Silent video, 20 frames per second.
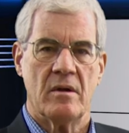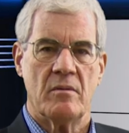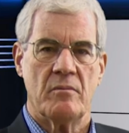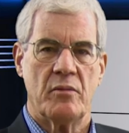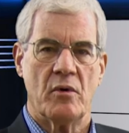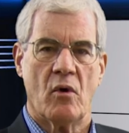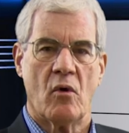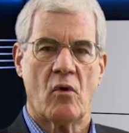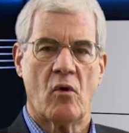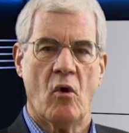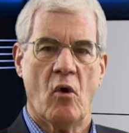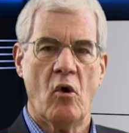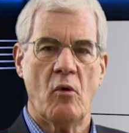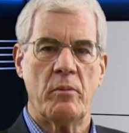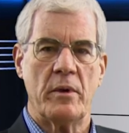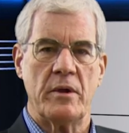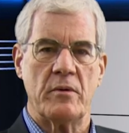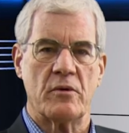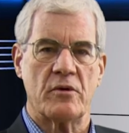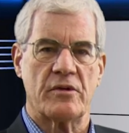Bill
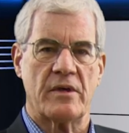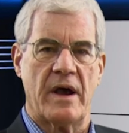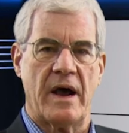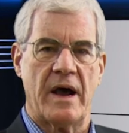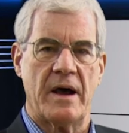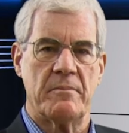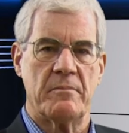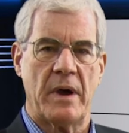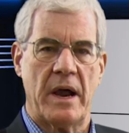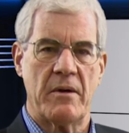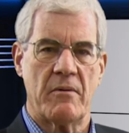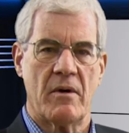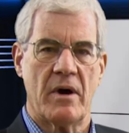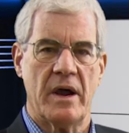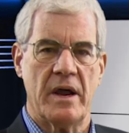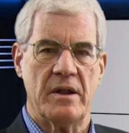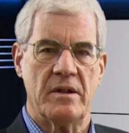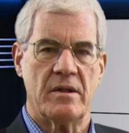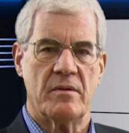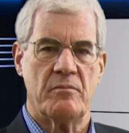Colby was on my
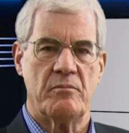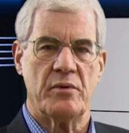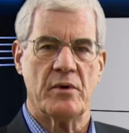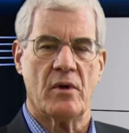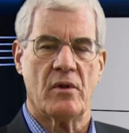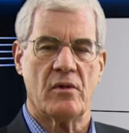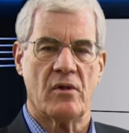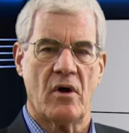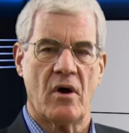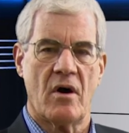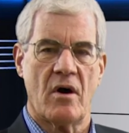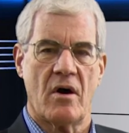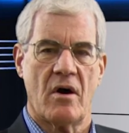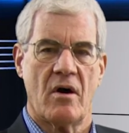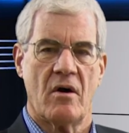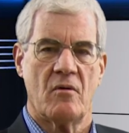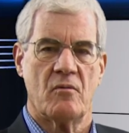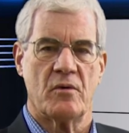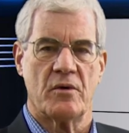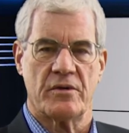right. Bill
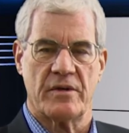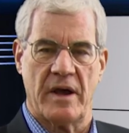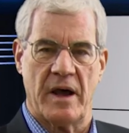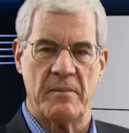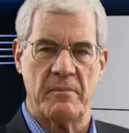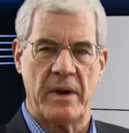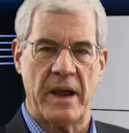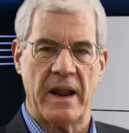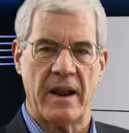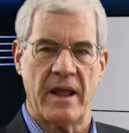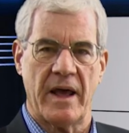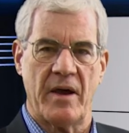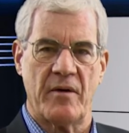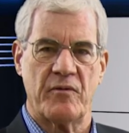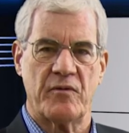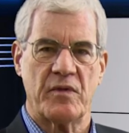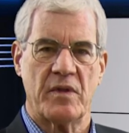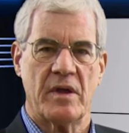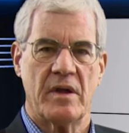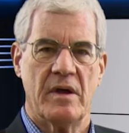Law was on my
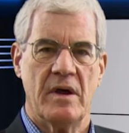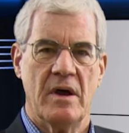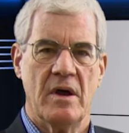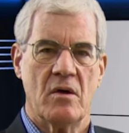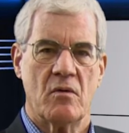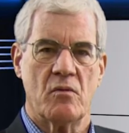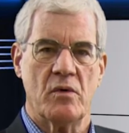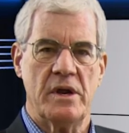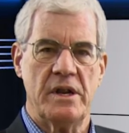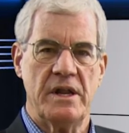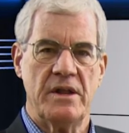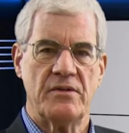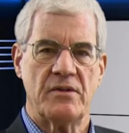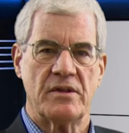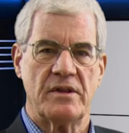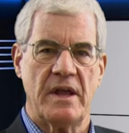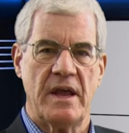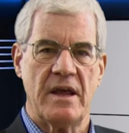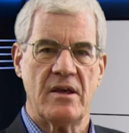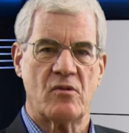left, reading the
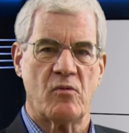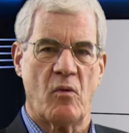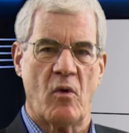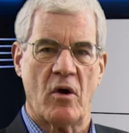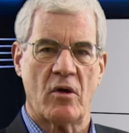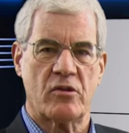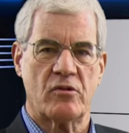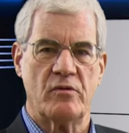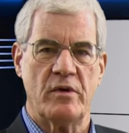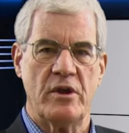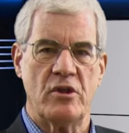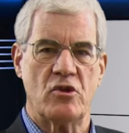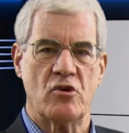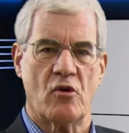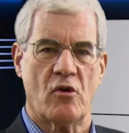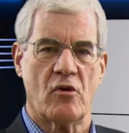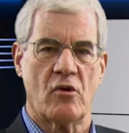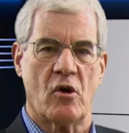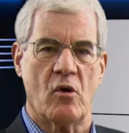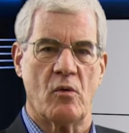day's Wall Street
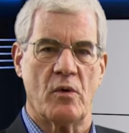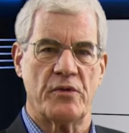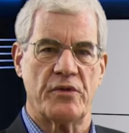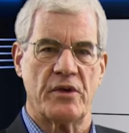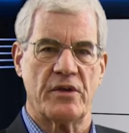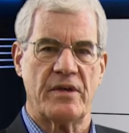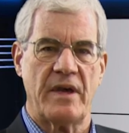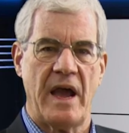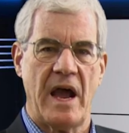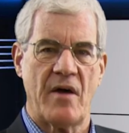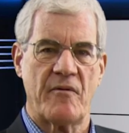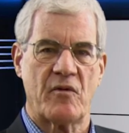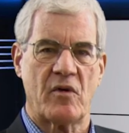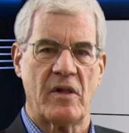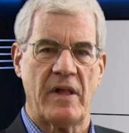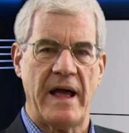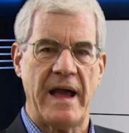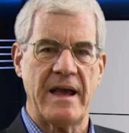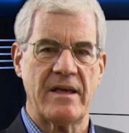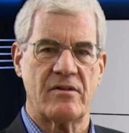Journal with his half
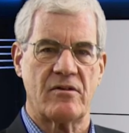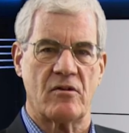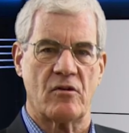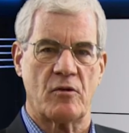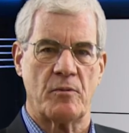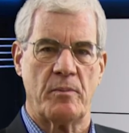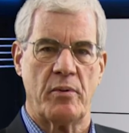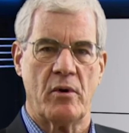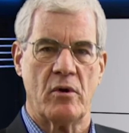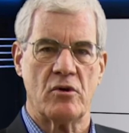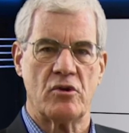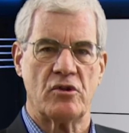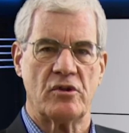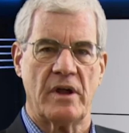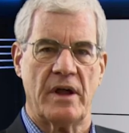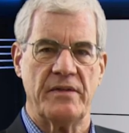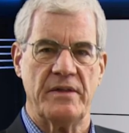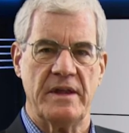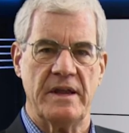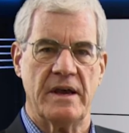glasses perched
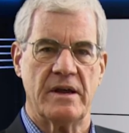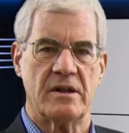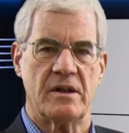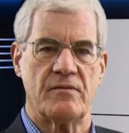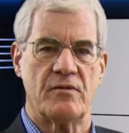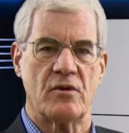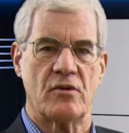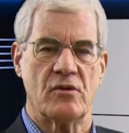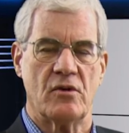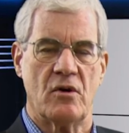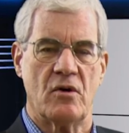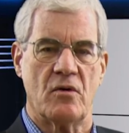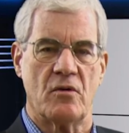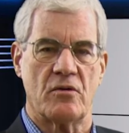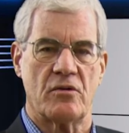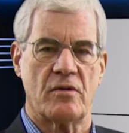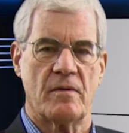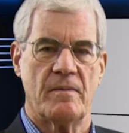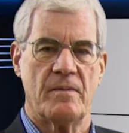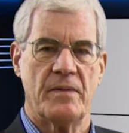on the end of his
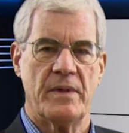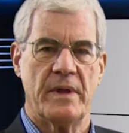nose.